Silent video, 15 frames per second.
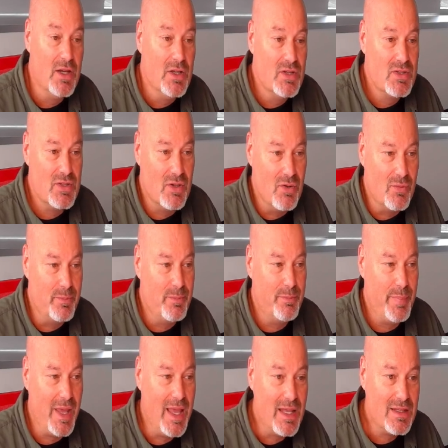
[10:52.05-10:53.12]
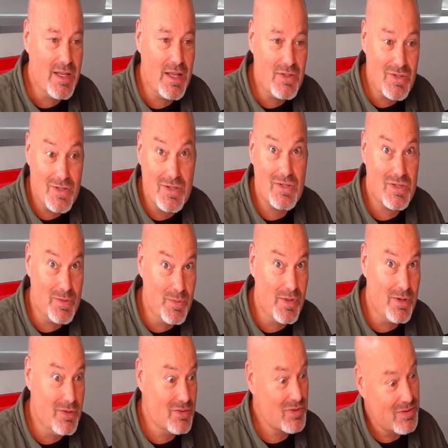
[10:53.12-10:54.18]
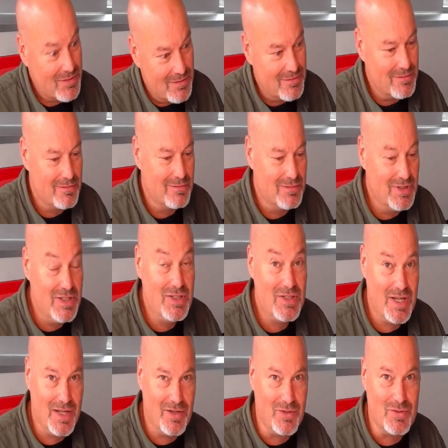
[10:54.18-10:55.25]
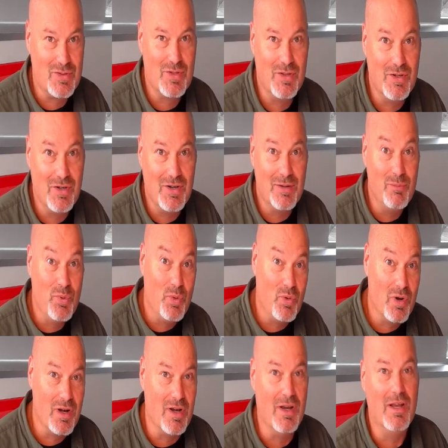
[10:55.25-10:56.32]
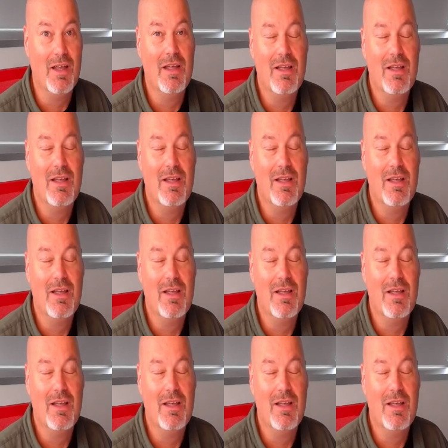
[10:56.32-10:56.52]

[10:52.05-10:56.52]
So pay attention to some of those details. They're important.